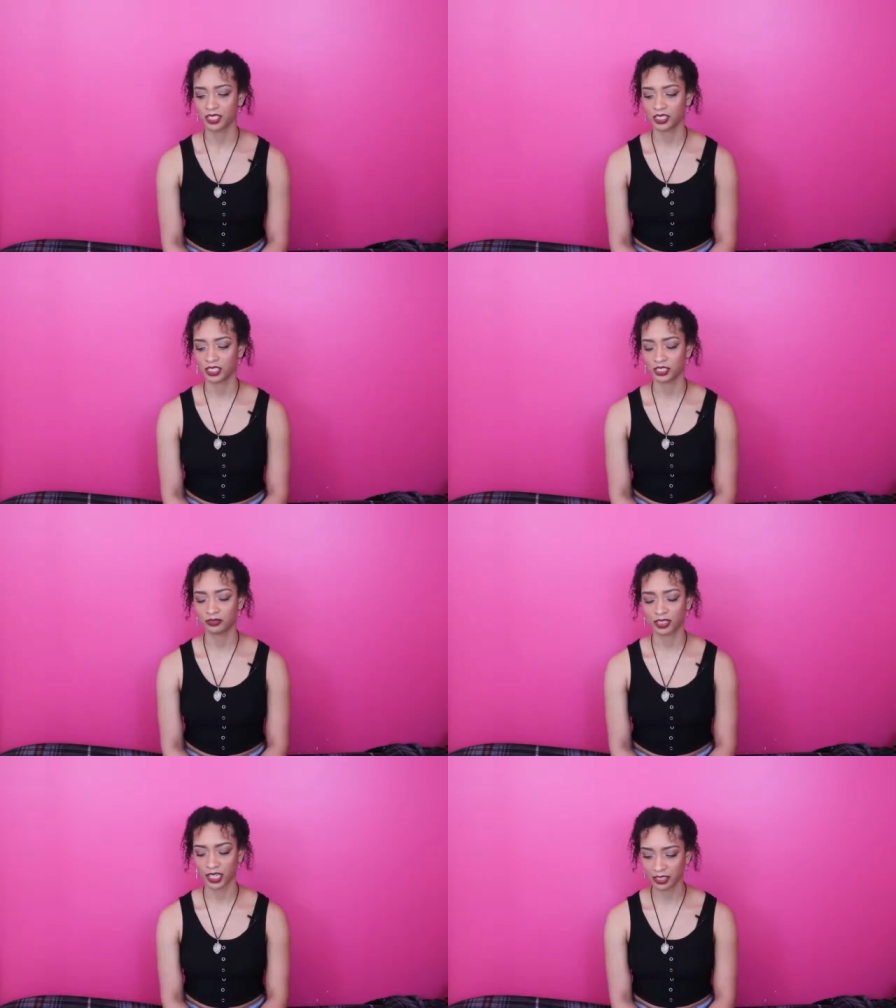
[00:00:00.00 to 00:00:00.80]
So
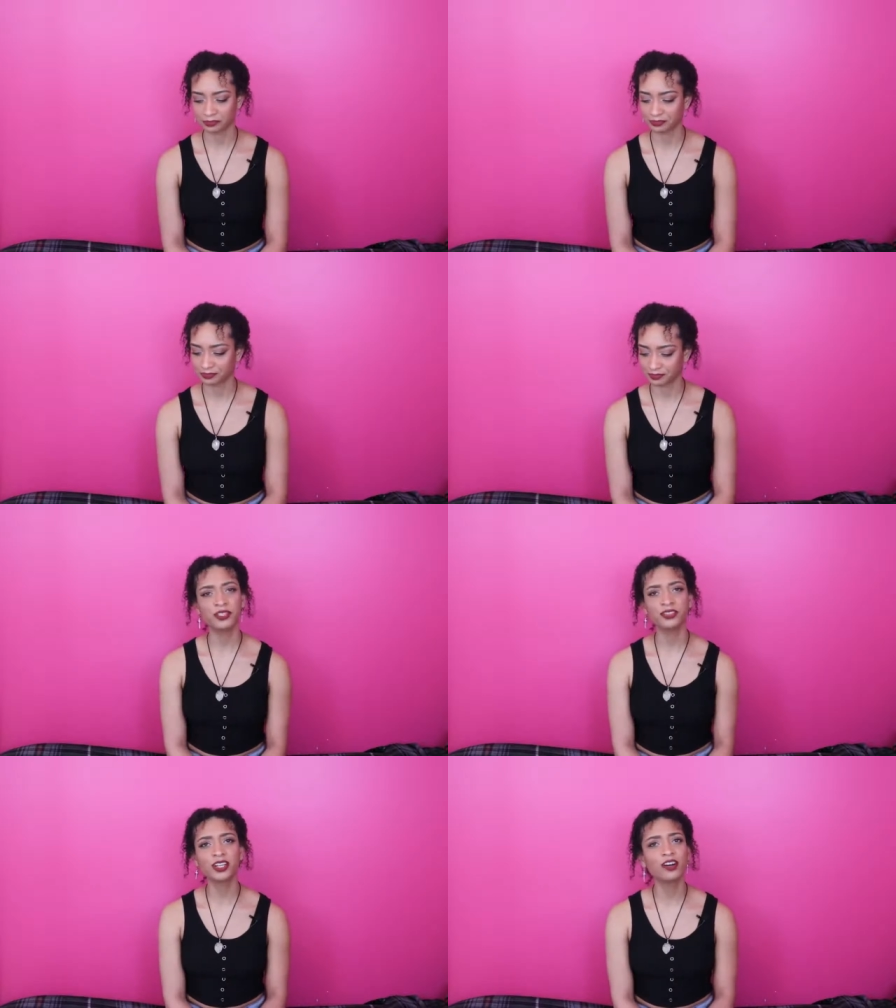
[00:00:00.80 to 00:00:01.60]
yeah.
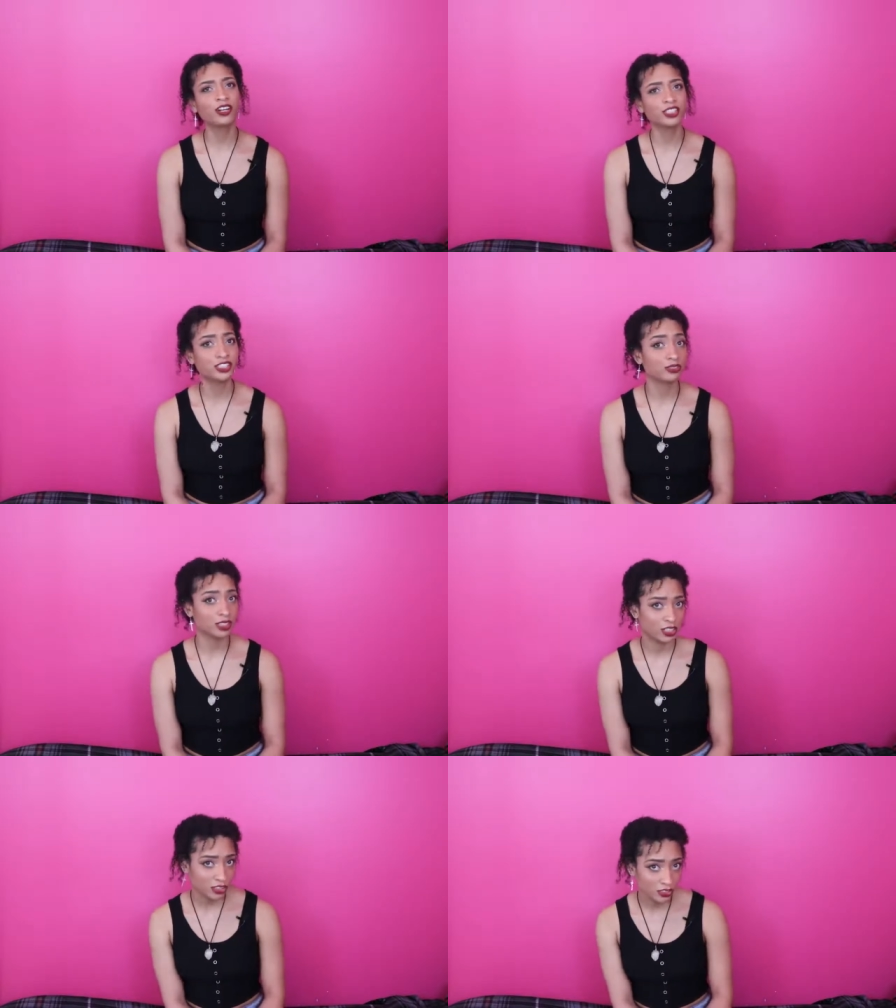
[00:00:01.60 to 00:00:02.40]
Moving on to
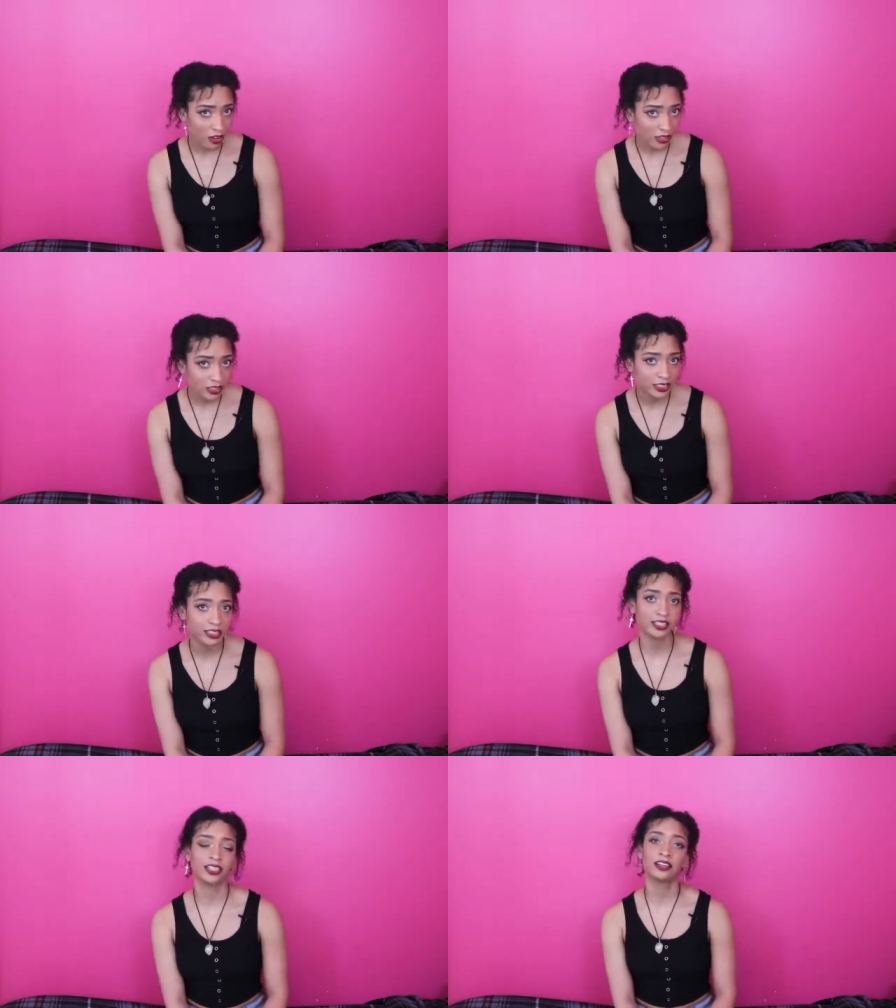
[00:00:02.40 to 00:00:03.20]

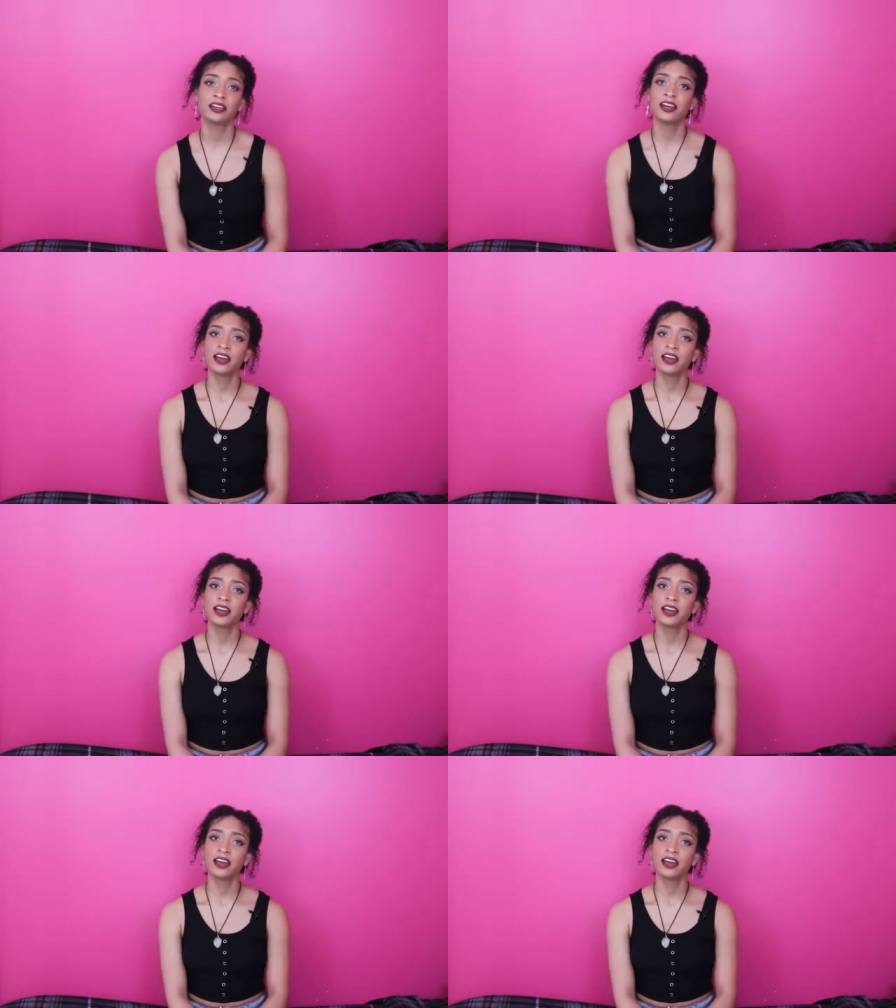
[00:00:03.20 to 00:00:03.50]
astrology,